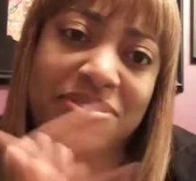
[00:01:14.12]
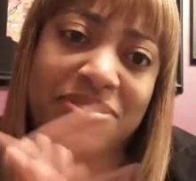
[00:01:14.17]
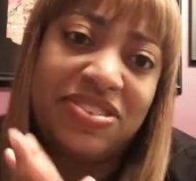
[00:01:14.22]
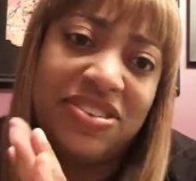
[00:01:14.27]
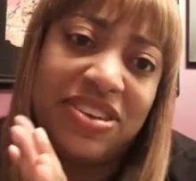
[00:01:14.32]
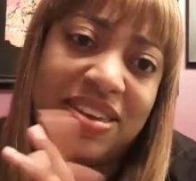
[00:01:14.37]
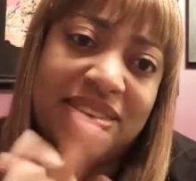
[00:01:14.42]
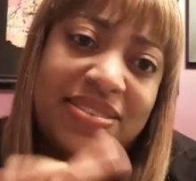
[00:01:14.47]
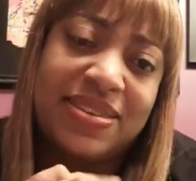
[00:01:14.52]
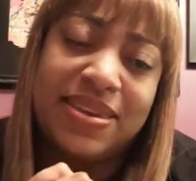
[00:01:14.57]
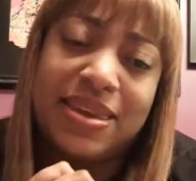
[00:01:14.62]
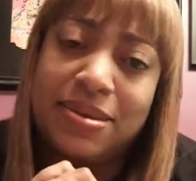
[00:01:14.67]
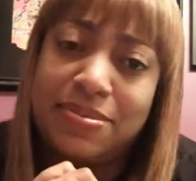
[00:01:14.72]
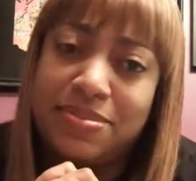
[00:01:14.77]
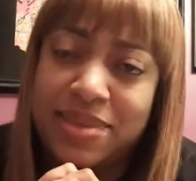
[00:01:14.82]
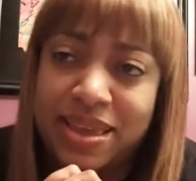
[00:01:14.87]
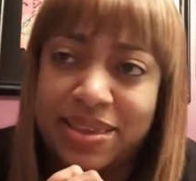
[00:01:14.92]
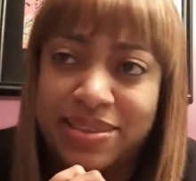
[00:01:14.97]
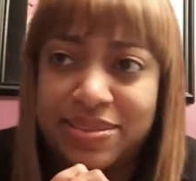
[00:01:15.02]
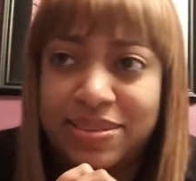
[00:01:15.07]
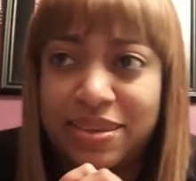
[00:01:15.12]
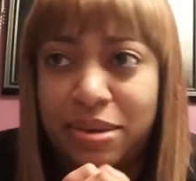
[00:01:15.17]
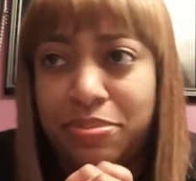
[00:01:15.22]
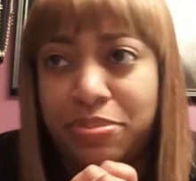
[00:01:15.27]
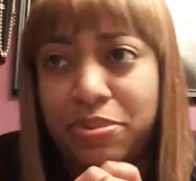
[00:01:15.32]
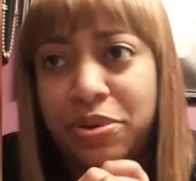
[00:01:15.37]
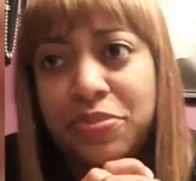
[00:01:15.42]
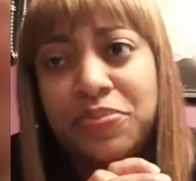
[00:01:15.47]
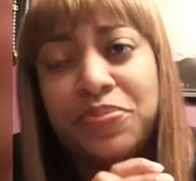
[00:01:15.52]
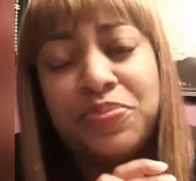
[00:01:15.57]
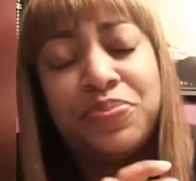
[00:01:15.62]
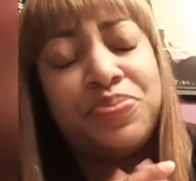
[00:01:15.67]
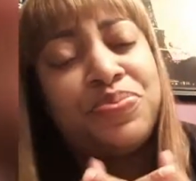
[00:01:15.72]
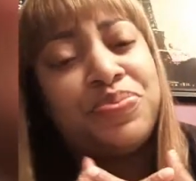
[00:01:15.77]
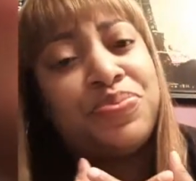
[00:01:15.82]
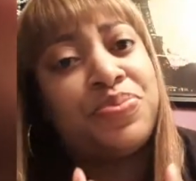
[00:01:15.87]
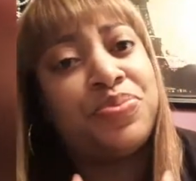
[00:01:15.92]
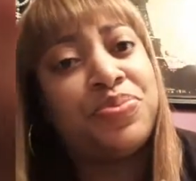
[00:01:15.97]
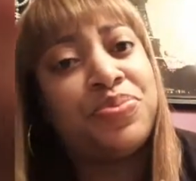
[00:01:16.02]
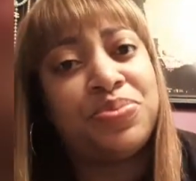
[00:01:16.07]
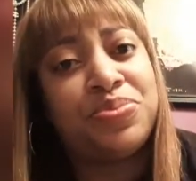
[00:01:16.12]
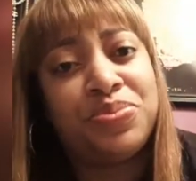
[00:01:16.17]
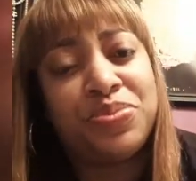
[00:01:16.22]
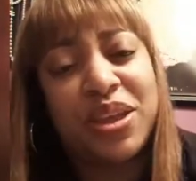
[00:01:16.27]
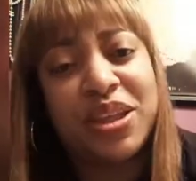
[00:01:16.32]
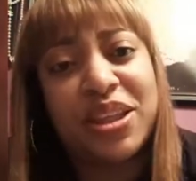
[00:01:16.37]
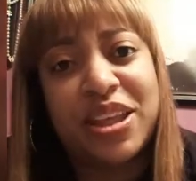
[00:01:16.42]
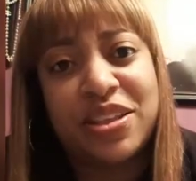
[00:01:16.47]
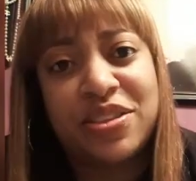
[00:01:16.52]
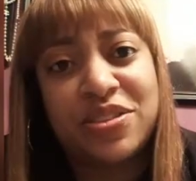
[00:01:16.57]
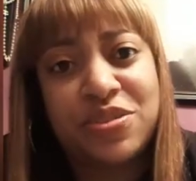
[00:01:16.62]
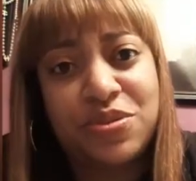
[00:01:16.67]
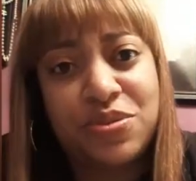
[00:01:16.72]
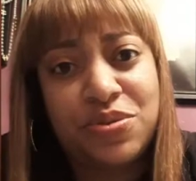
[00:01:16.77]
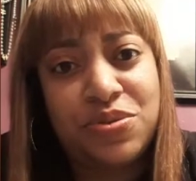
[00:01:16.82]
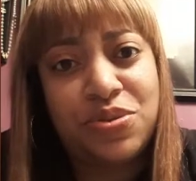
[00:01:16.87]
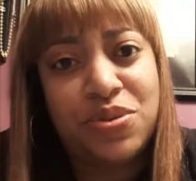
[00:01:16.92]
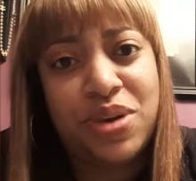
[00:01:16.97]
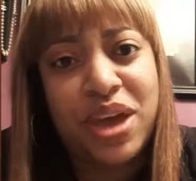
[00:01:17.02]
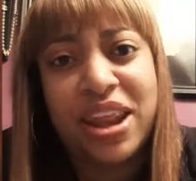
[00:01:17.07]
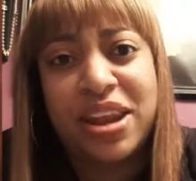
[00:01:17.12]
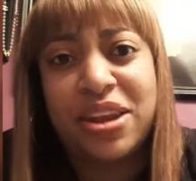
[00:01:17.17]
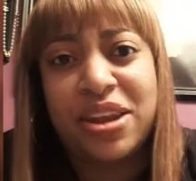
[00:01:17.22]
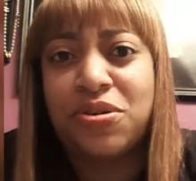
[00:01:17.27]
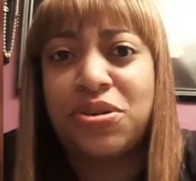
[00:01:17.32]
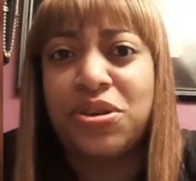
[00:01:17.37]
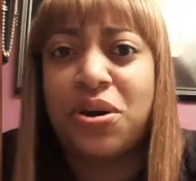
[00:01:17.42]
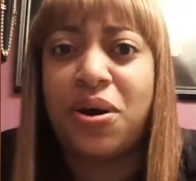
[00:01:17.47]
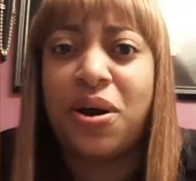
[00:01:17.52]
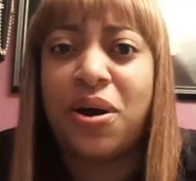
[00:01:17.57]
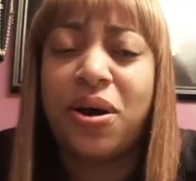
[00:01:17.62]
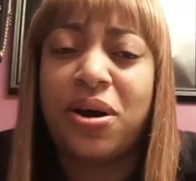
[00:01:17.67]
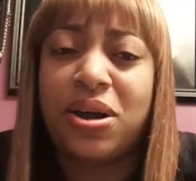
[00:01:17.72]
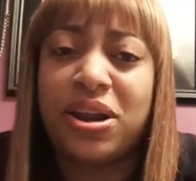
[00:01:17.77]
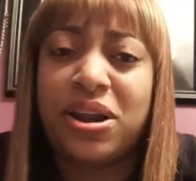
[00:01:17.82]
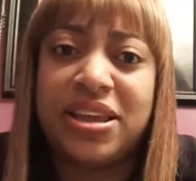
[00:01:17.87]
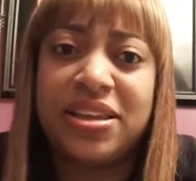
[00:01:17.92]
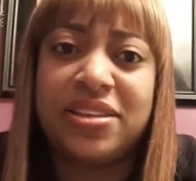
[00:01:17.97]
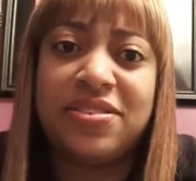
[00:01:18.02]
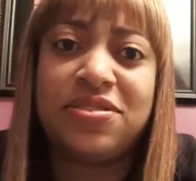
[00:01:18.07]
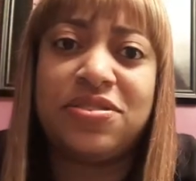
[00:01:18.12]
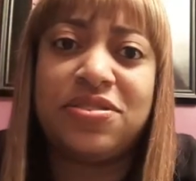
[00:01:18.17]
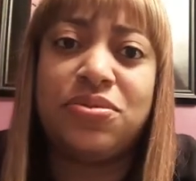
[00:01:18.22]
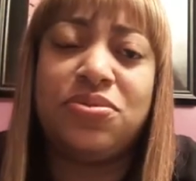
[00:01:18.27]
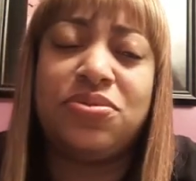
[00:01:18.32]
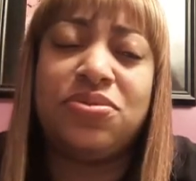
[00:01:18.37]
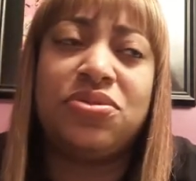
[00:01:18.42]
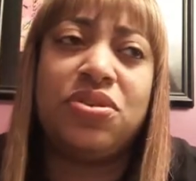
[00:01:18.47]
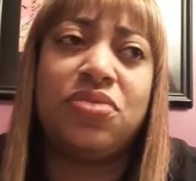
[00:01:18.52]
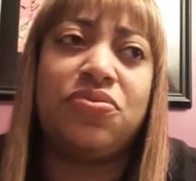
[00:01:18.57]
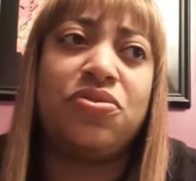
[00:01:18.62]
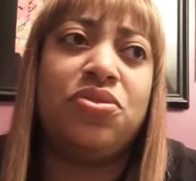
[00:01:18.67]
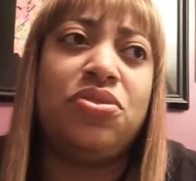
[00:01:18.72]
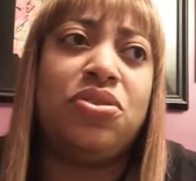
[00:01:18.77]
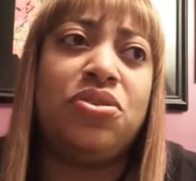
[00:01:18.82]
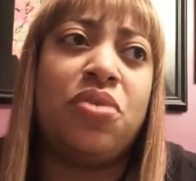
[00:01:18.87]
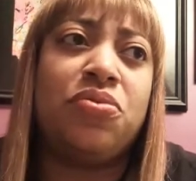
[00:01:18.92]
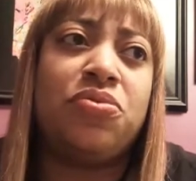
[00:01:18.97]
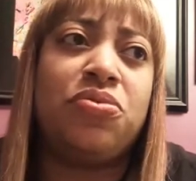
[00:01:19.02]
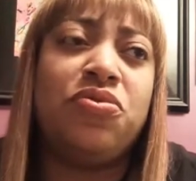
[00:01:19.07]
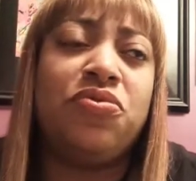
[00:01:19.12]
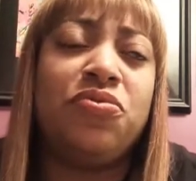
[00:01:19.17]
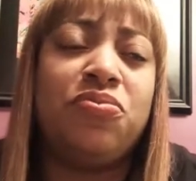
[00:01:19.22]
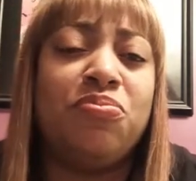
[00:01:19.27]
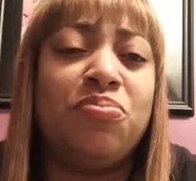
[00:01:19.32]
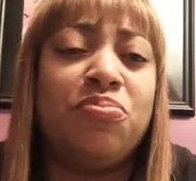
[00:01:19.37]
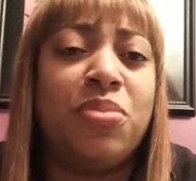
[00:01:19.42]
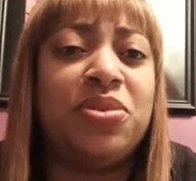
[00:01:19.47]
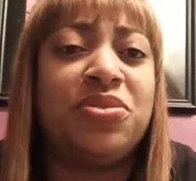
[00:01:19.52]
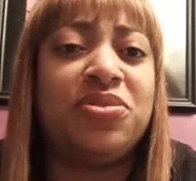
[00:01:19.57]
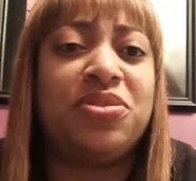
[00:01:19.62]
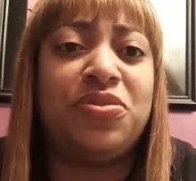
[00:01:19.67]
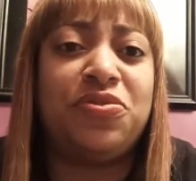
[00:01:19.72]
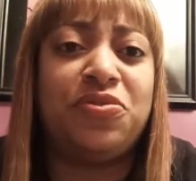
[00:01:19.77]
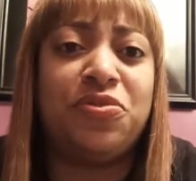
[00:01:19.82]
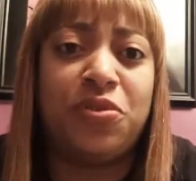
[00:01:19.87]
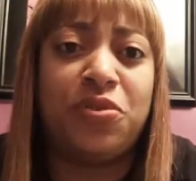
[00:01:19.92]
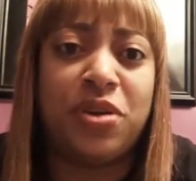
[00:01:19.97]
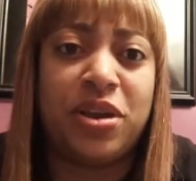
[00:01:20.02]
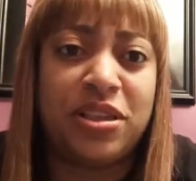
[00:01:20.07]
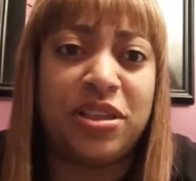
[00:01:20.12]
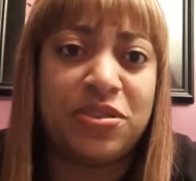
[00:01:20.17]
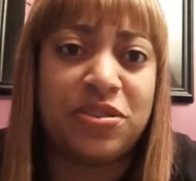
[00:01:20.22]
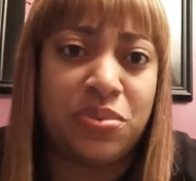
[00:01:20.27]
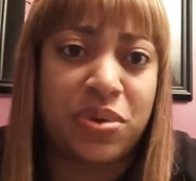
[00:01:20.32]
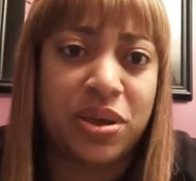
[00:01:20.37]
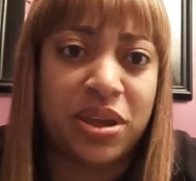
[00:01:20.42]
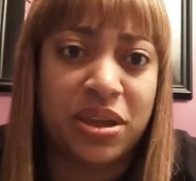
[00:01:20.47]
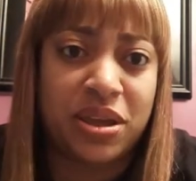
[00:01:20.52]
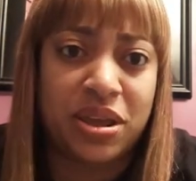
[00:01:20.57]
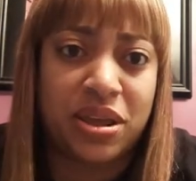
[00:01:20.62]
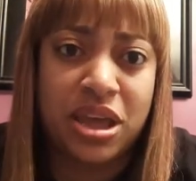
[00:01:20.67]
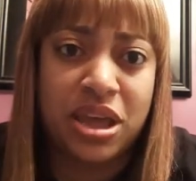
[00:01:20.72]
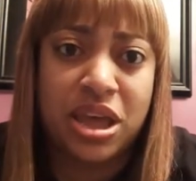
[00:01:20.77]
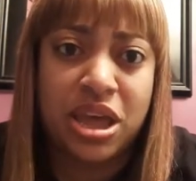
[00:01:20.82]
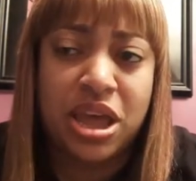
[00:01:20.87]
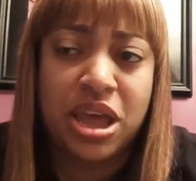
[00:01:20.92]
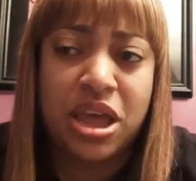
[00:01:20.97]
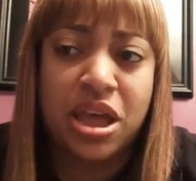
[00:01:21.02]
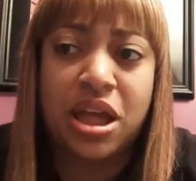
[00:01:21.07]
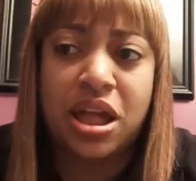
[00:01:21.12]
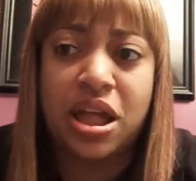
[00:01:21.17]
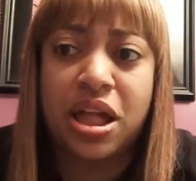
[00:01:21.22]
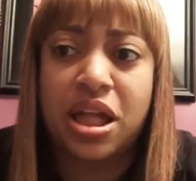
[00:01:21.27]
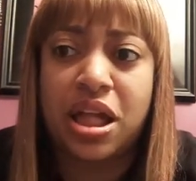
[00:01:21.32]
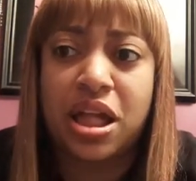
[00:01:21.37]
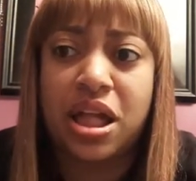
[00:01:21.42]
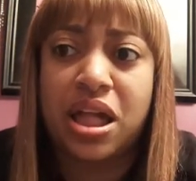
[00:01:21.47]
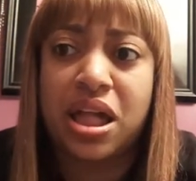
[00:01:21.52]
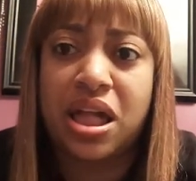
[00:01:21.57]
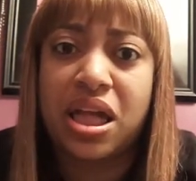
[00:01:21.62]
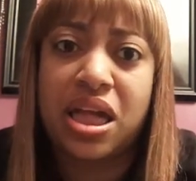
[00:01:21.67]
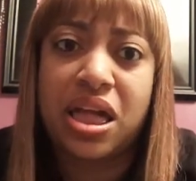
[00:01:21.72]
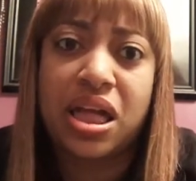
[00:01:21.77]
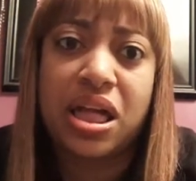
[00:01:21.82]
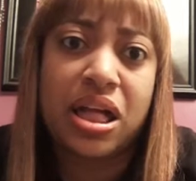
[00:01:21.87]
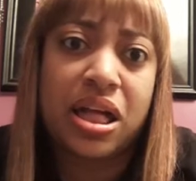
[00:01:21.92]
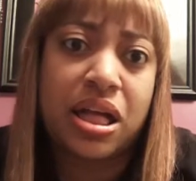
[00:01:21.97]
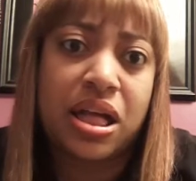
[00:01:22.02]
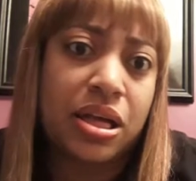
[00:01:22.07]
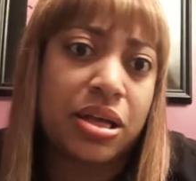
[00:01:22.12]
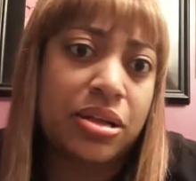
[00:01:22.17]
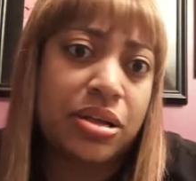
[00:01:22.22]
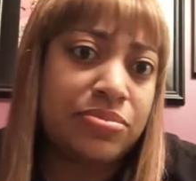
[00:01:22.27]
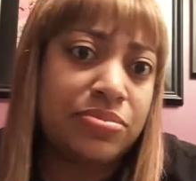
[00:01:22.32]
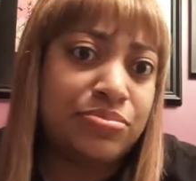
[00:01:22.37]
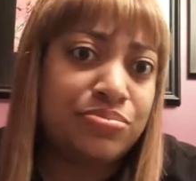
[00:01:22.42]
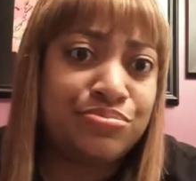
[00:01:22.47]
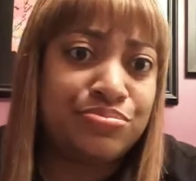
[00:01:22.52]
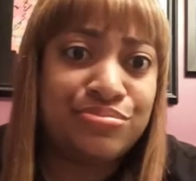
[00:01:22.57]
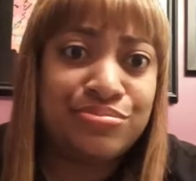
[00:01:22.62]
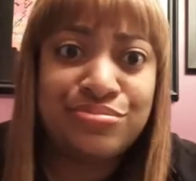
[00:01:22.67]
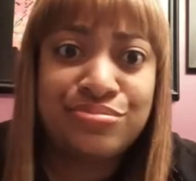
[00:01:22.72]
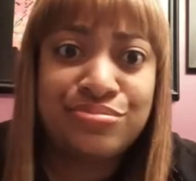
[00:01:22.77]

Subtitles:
suggest to keep that separate. And then two, you got to know your audience too. So if you're mostly friends with, I'm